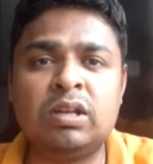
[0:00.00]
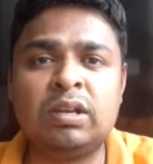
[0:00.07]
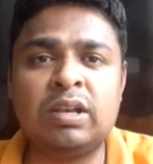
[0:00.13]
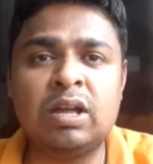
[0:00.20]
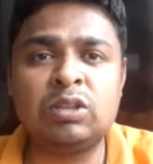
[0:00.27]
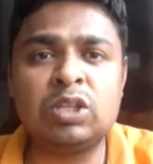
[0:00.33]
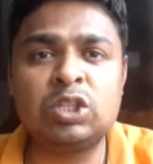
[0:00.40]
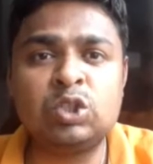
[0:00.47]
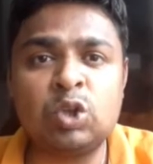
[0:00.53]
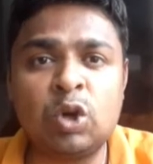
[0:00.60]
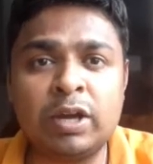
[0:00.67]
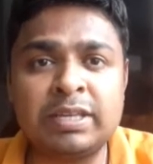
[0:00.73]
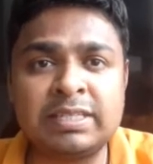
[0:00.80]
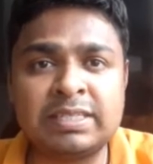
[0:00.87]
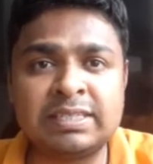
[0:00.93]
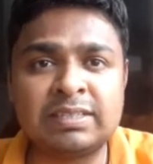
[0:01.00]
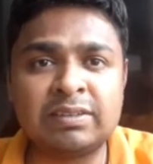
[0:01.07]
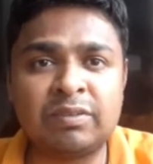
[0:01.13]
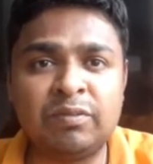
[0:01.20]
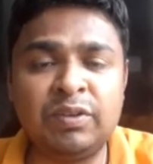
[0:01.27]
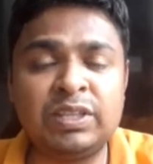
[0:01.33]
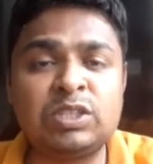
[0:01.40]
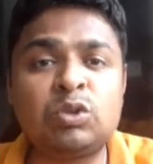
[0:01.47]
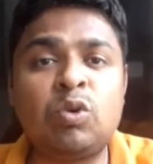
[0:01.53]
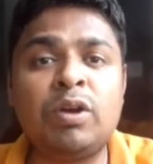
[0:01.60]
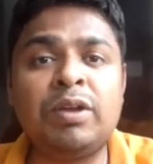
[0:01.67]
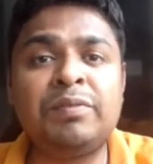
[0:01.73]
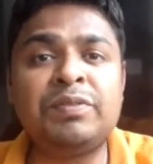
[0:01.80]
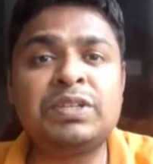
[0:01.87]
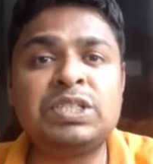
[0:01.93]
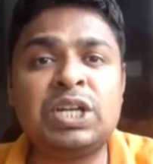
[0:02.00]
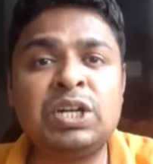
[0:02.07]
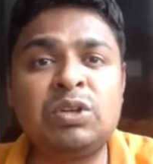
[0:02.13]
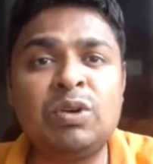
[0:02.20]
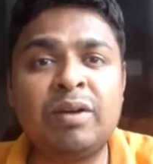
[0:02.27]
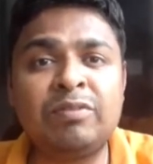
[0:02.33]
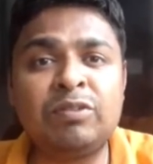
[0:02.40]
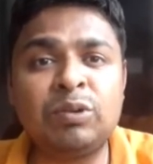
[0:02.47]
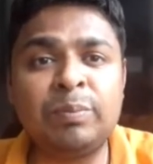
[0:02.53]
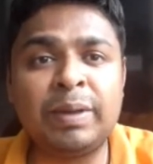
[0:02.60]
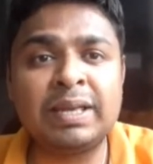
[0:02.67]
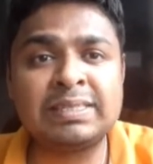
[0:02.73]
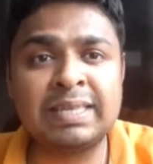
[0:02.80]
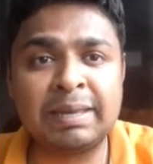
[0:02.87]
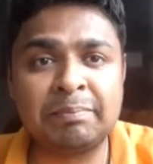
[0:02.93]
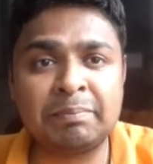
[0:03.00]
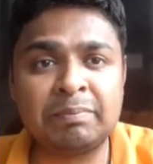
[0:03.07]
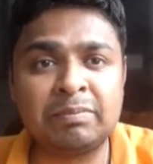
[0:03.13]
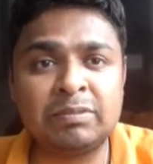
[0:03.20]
Now the choice, which coefficient you have to make same.